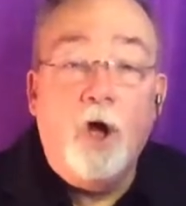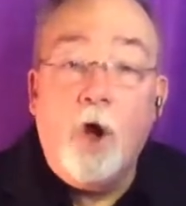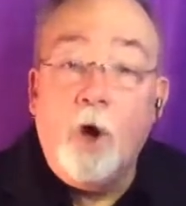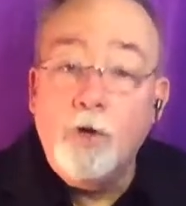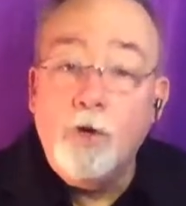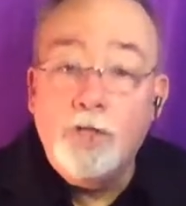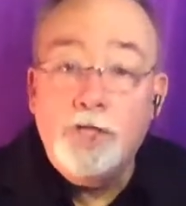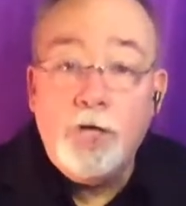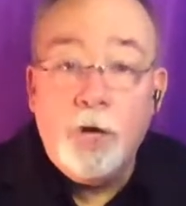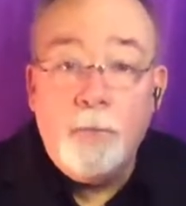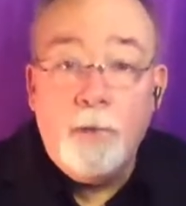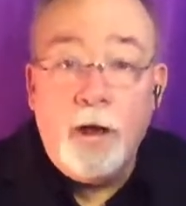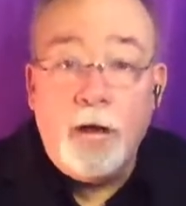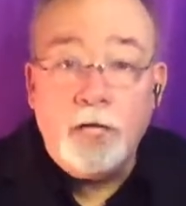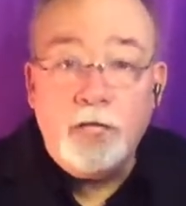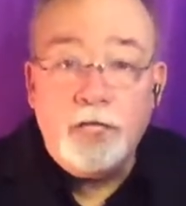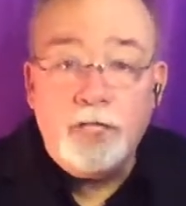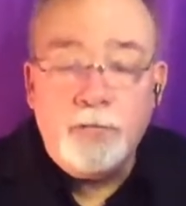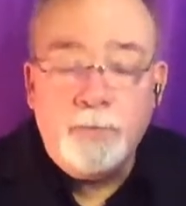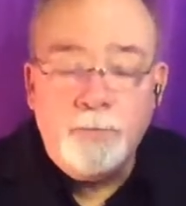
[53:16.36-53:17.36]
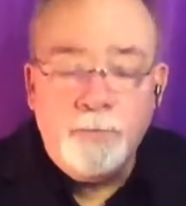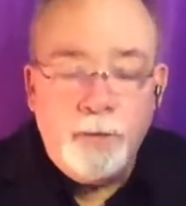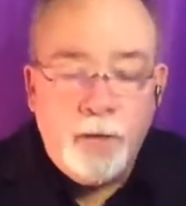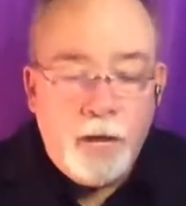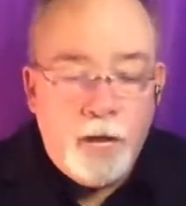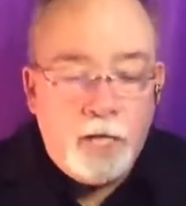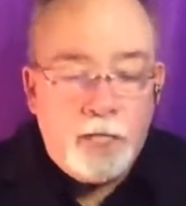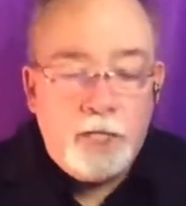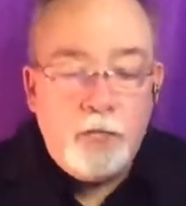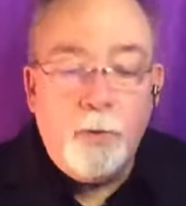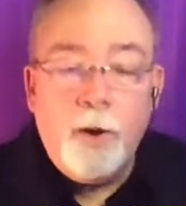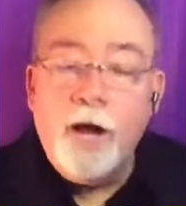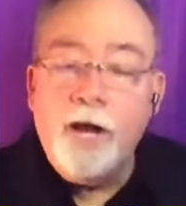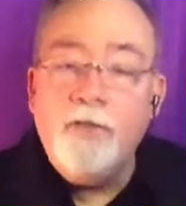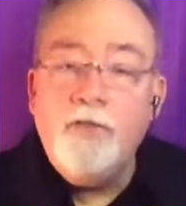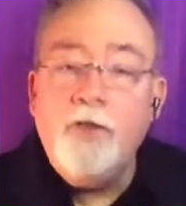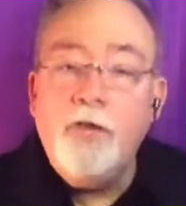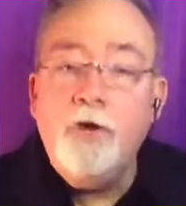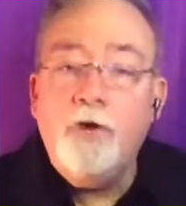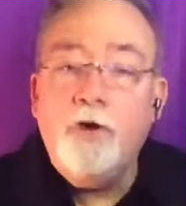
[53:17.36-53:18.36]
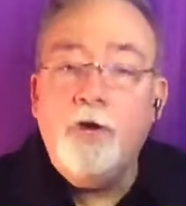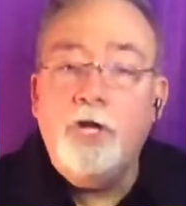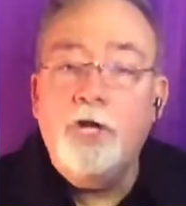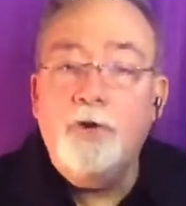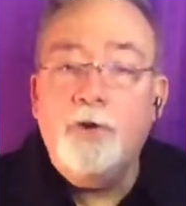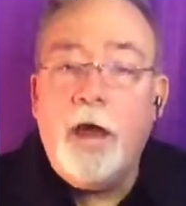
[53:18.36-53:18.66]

oh so much. So anything you can